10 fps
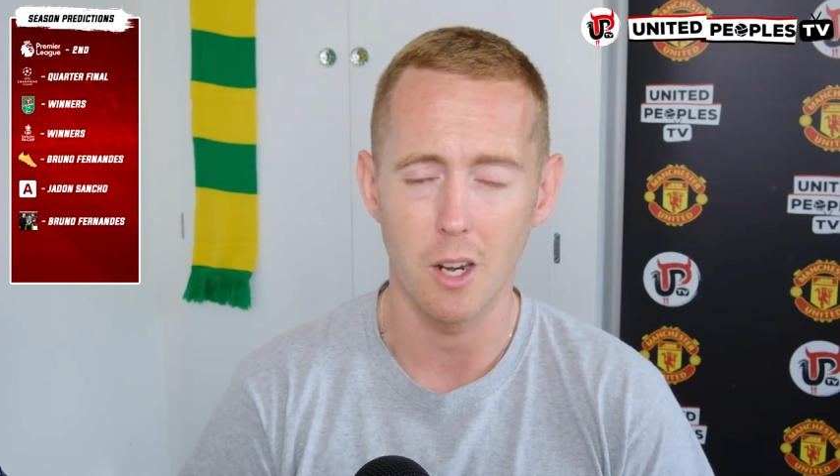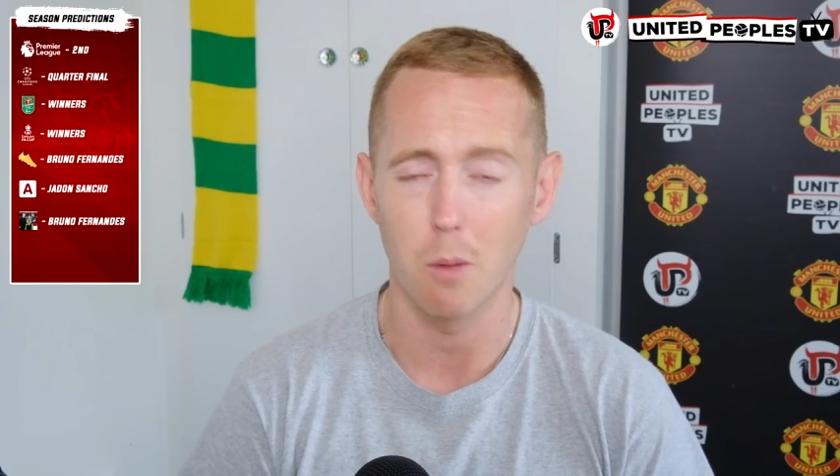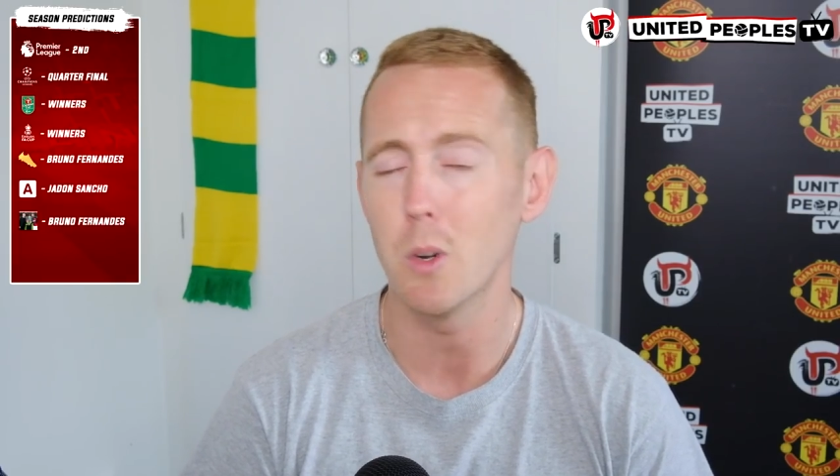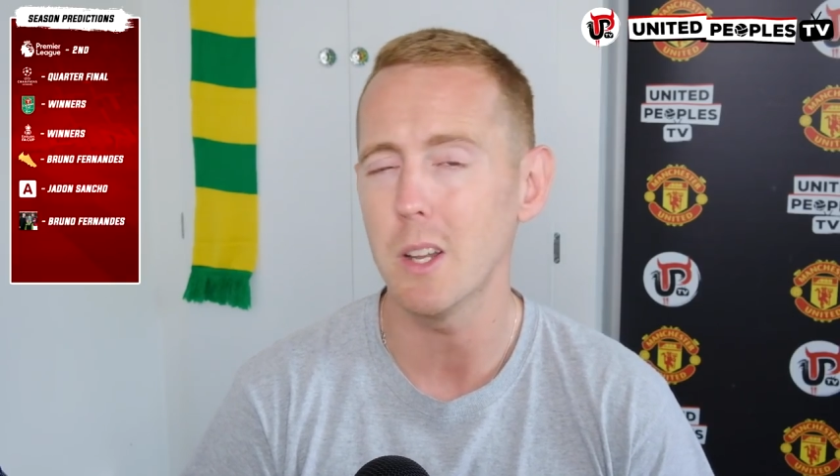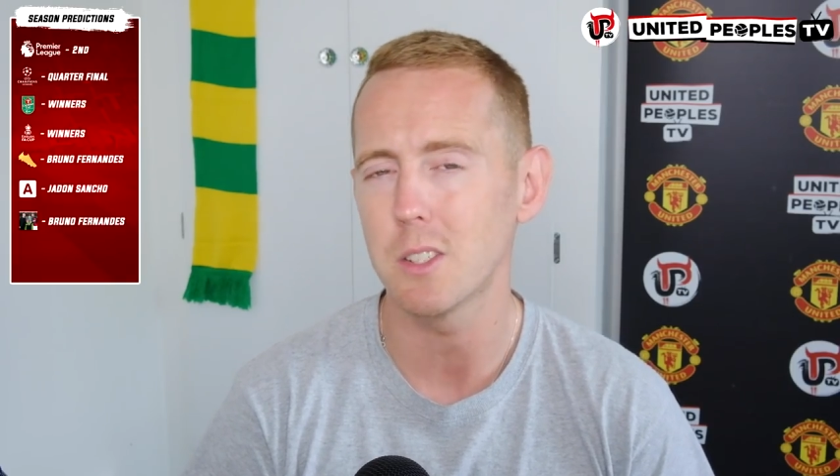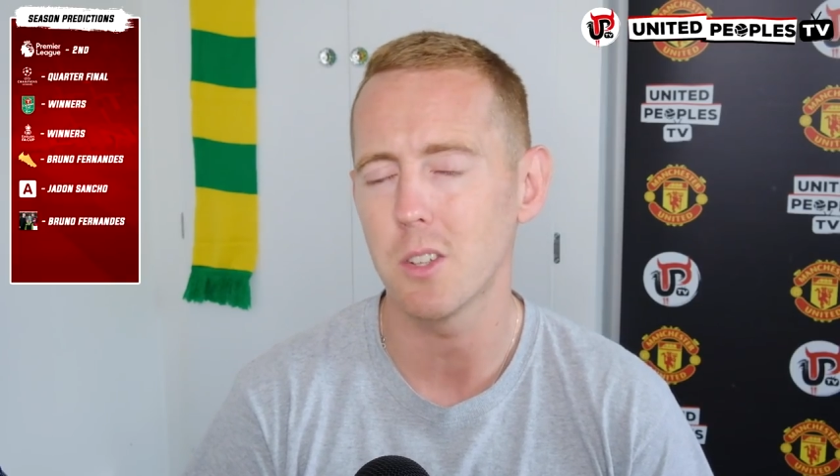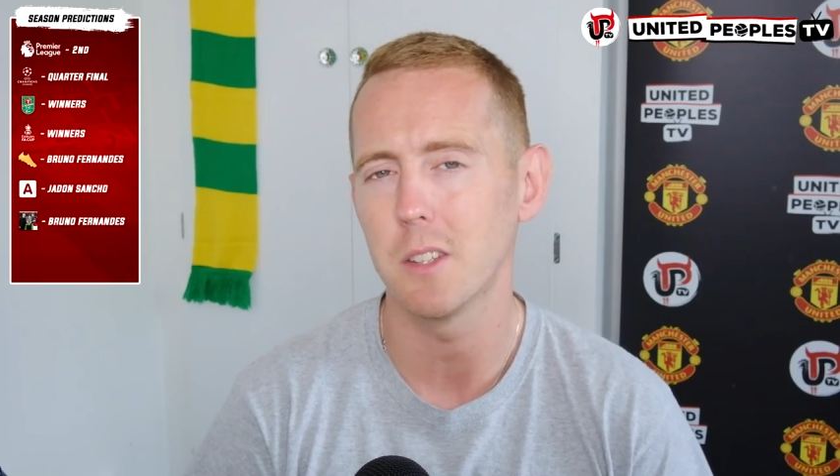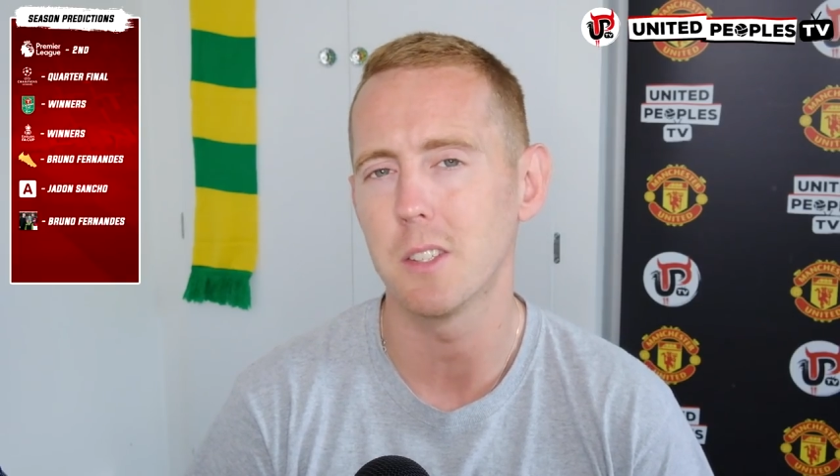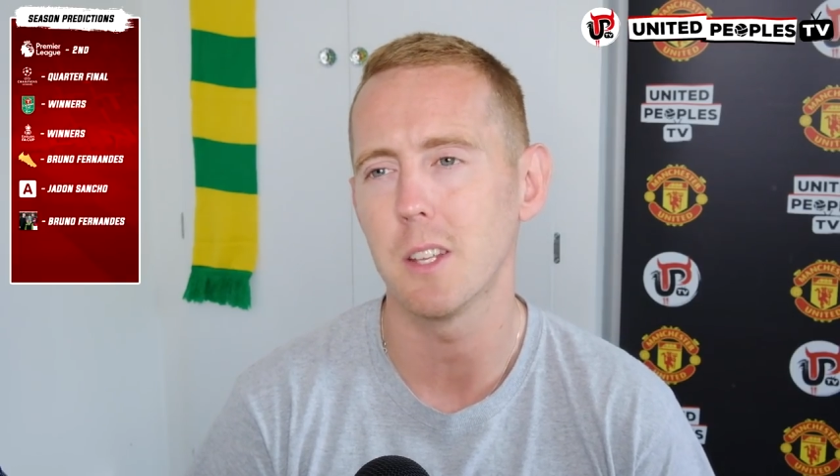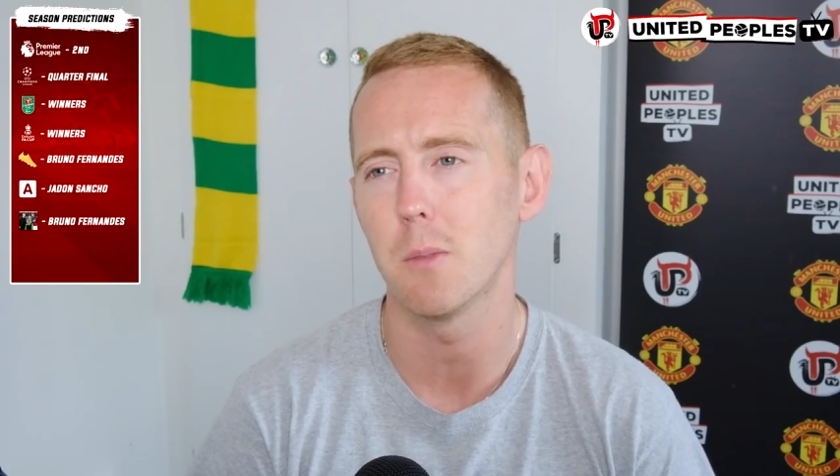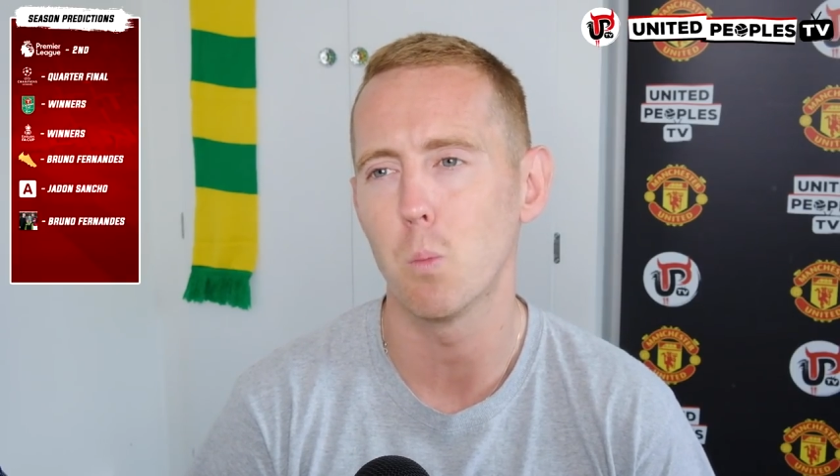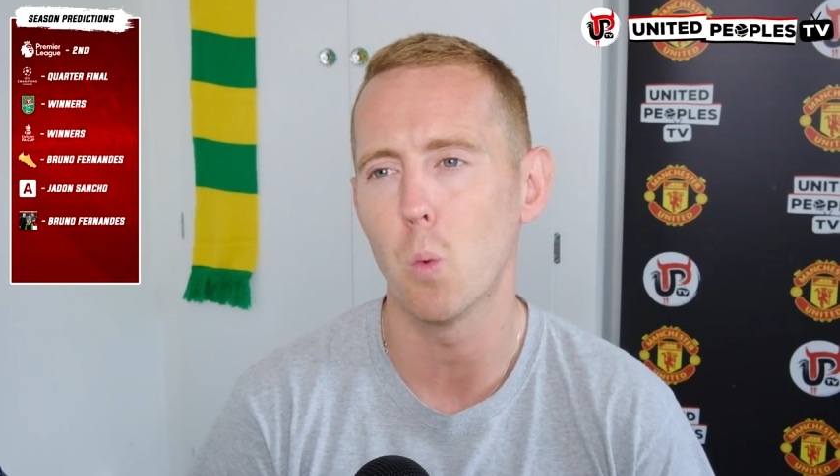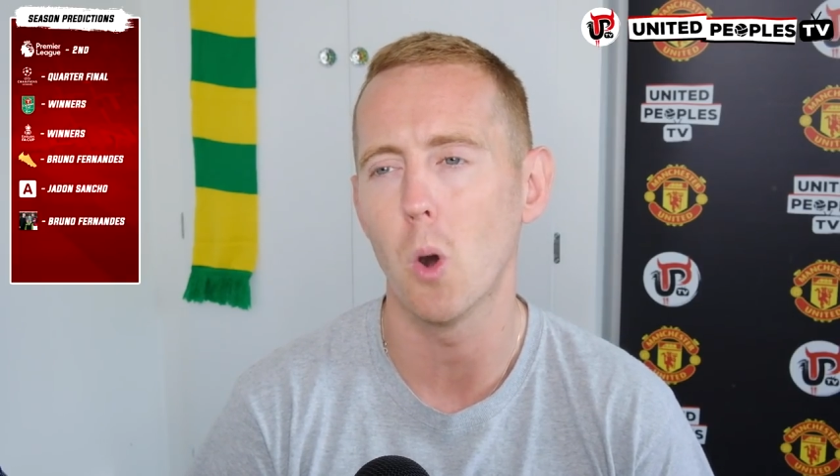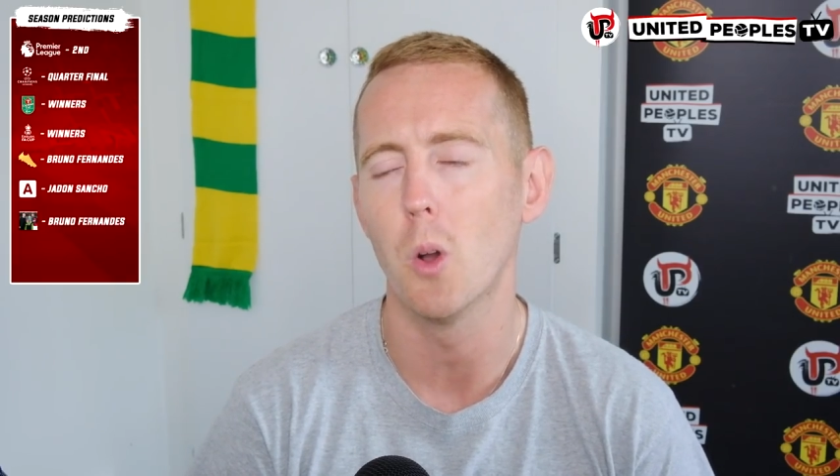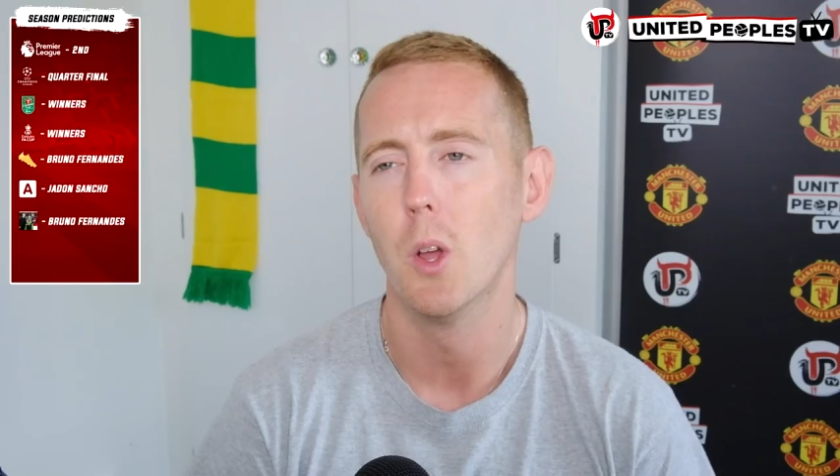and I'm really excited to see
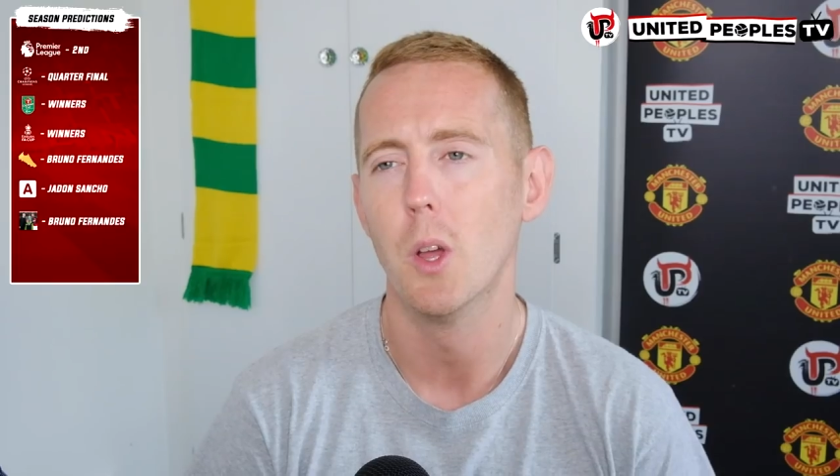what